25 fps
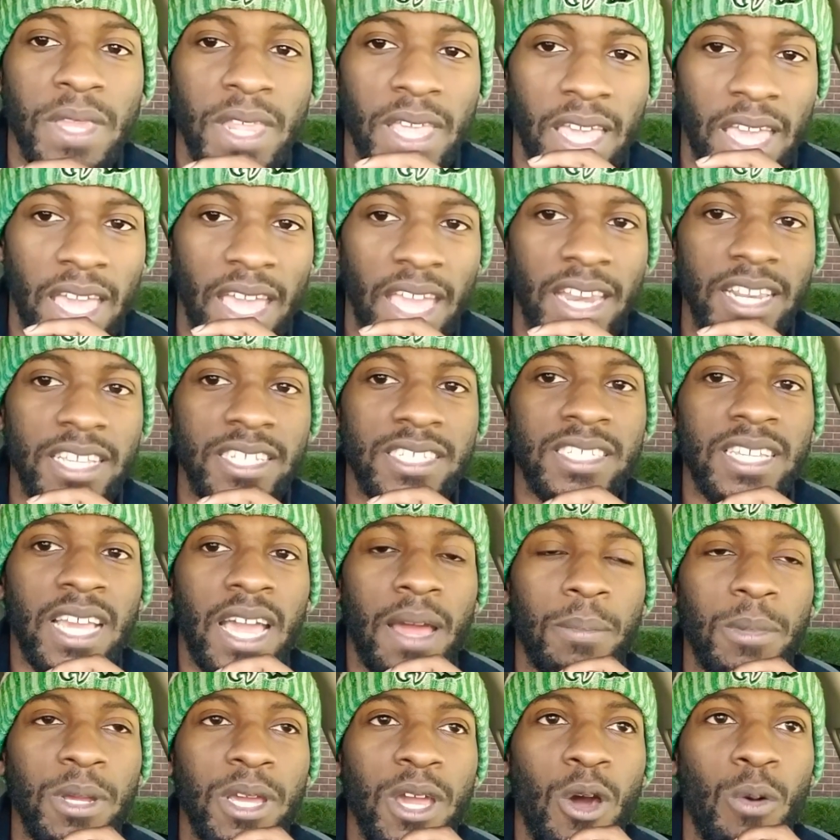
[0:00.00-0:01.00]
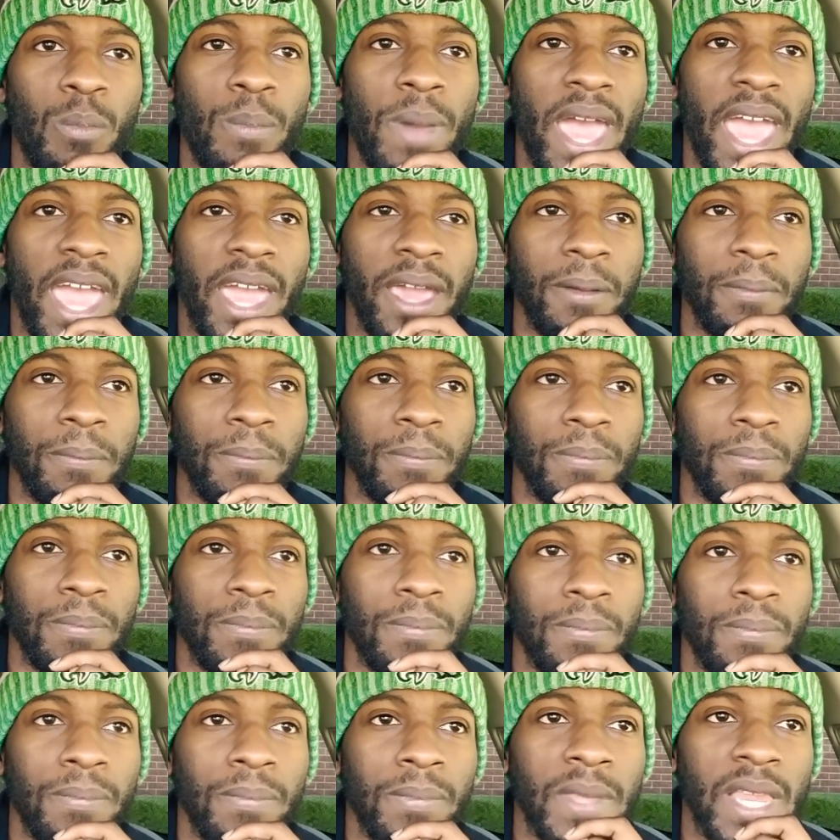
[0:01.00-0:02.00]
And it's time to go back.
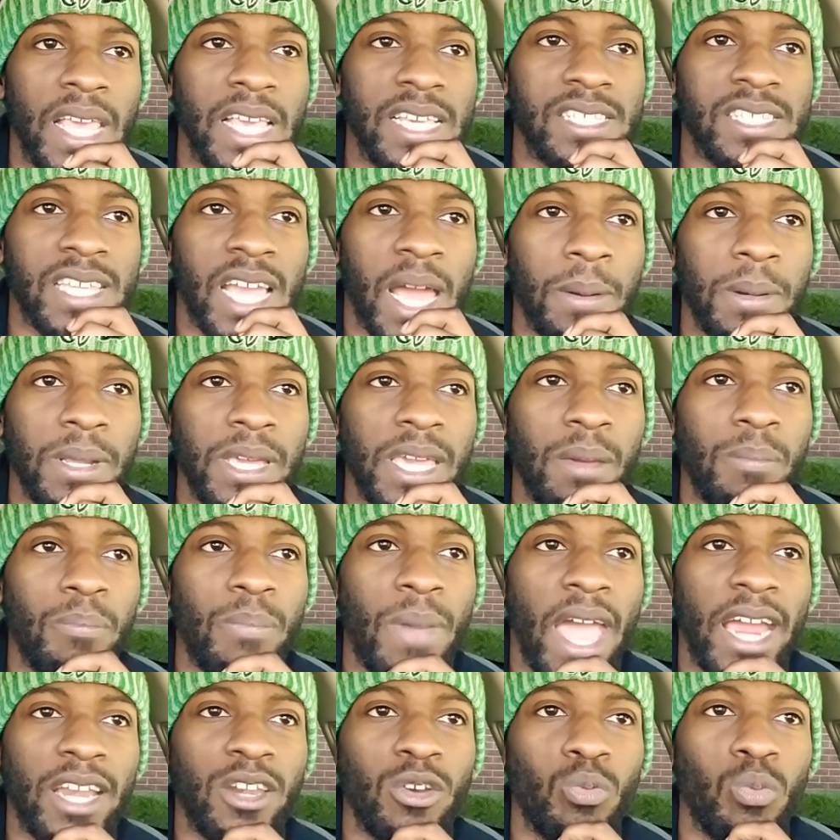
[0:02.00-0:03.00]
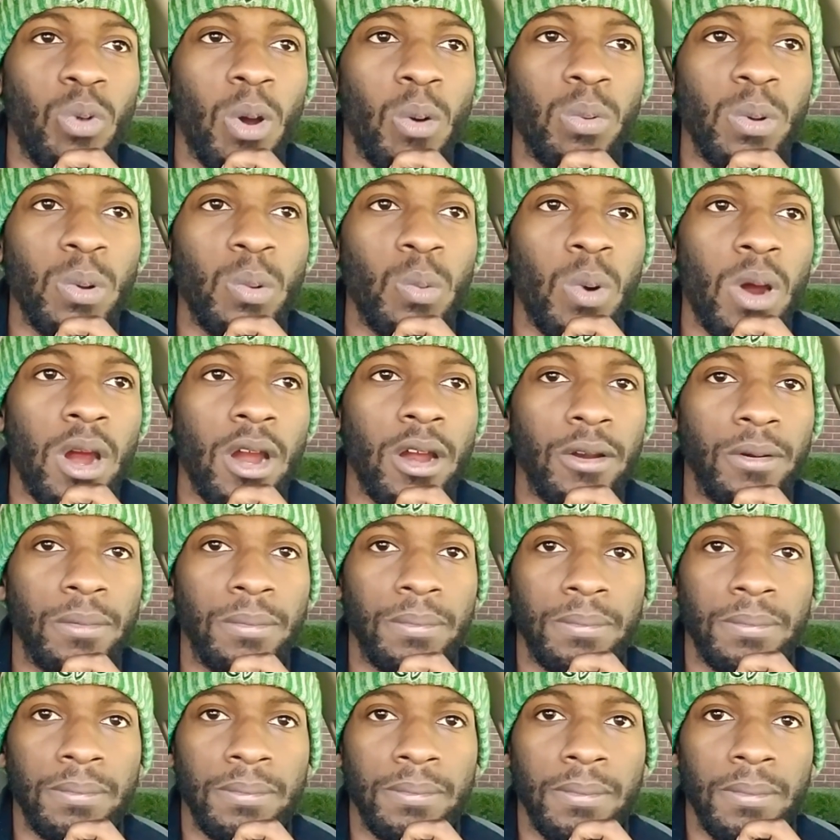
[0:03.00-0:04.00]
It's time to get back to where we were.
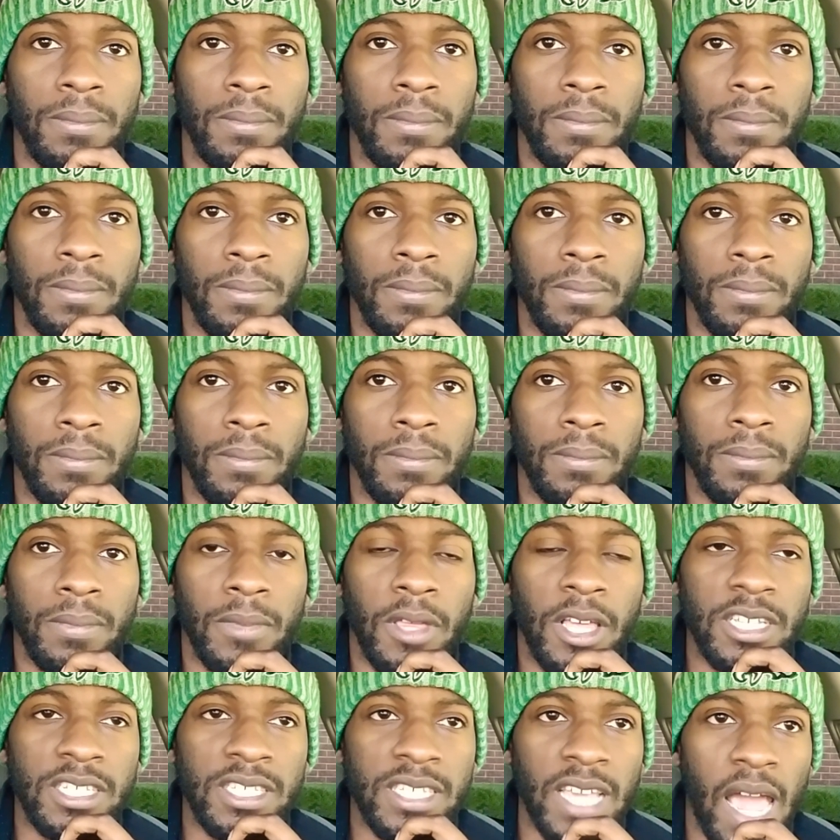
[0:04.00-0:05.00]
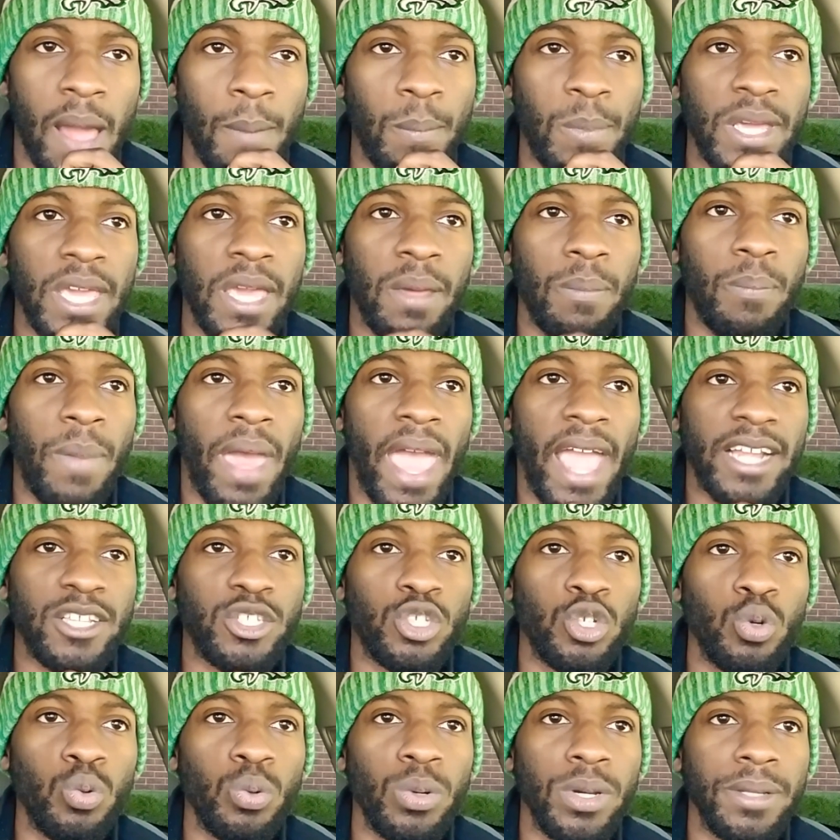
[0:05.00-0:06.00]
It's time to get back
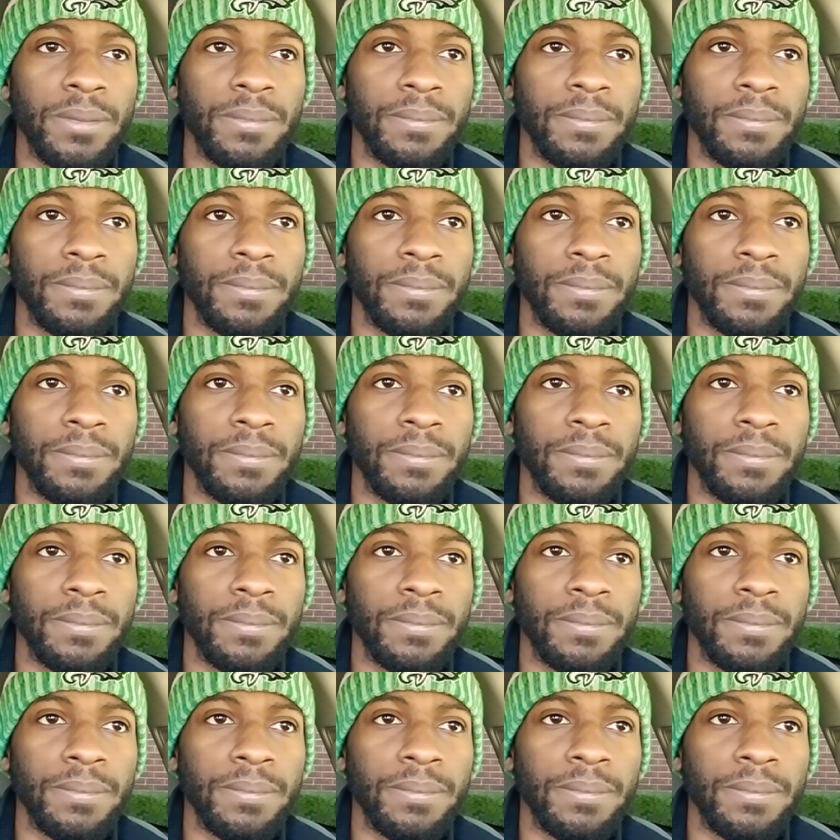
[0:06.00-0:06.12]
to it.